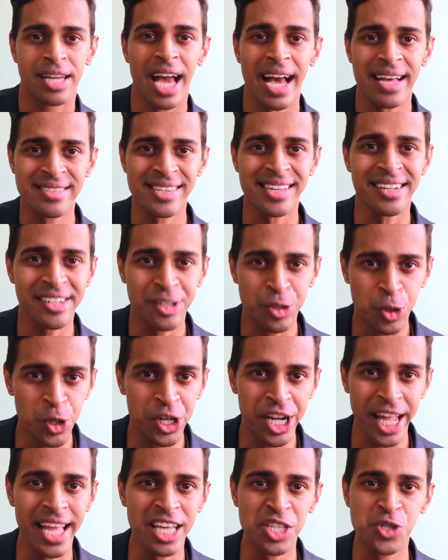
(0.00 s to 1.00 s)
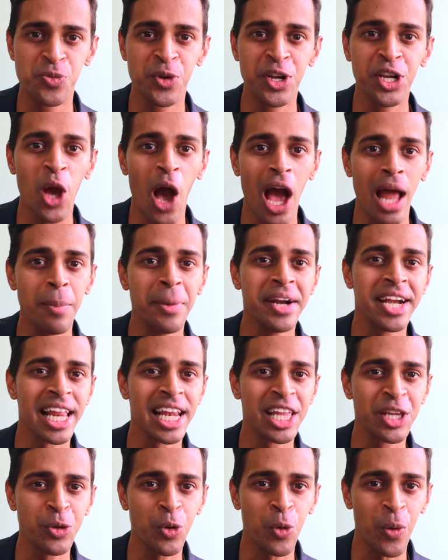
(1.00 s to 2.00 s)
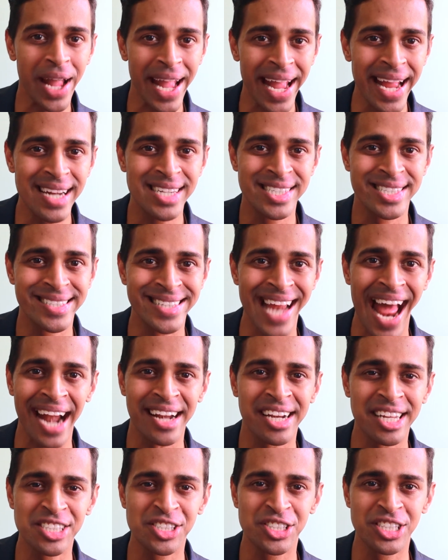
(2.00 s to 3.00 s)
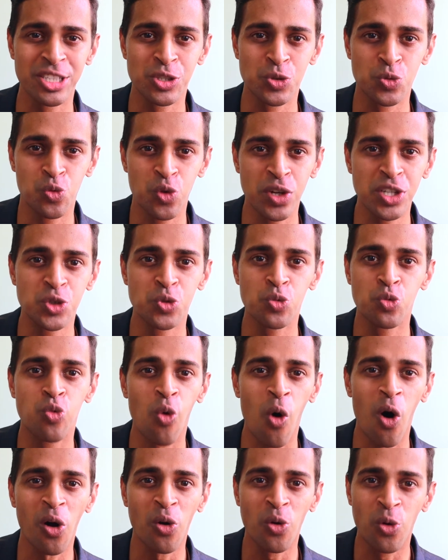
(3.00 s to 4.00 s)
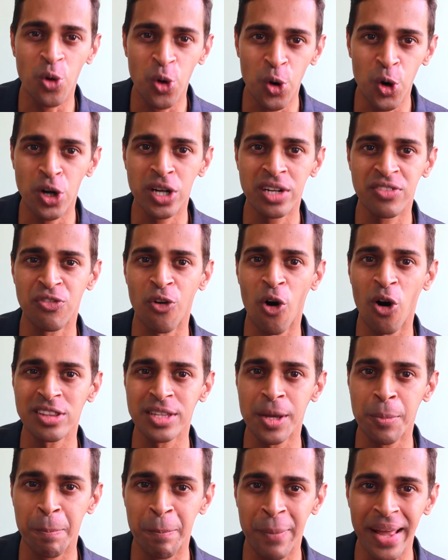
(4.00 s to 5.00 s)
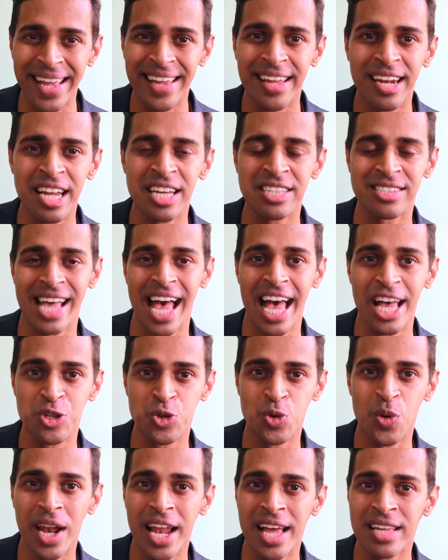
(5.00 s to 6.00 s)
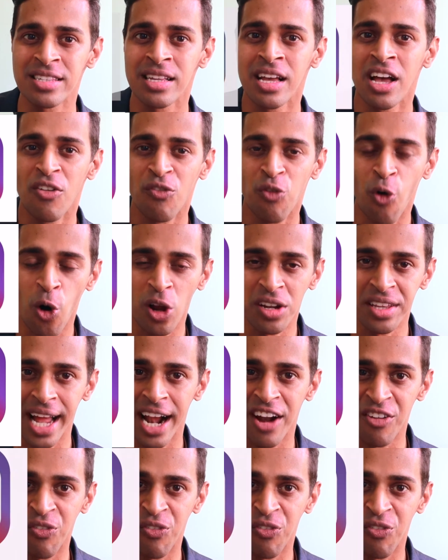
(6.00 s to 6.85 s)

Guys, in today's video, I'll be telling you 8 strategies which work good for the beginners as well as for the